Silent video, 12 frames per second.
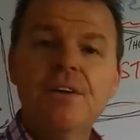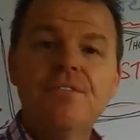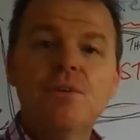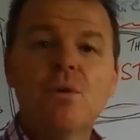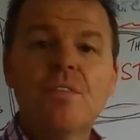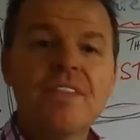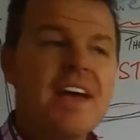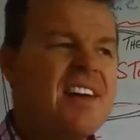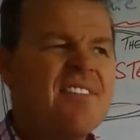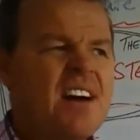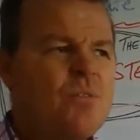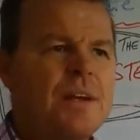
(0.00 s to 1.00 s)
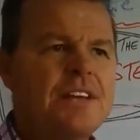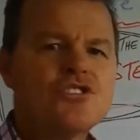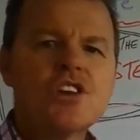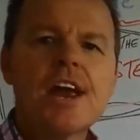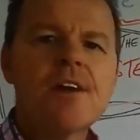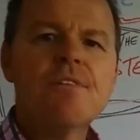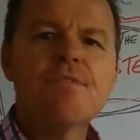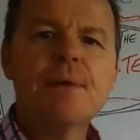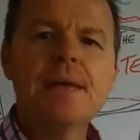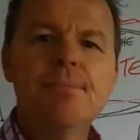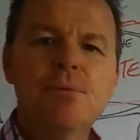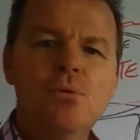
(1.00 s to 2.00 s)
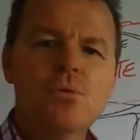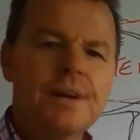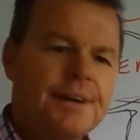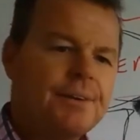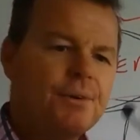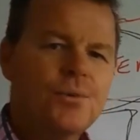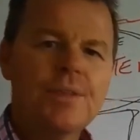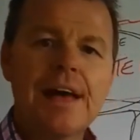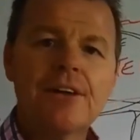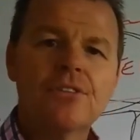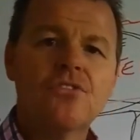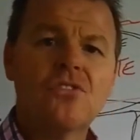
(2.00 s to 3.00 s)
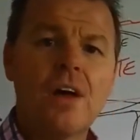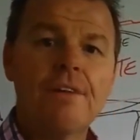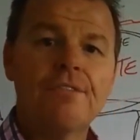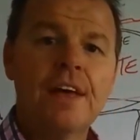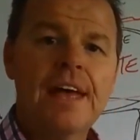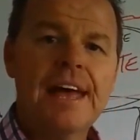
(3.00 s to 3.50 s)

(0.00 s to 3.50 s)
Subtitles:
if you want there of how we share it with people and all that good stuff.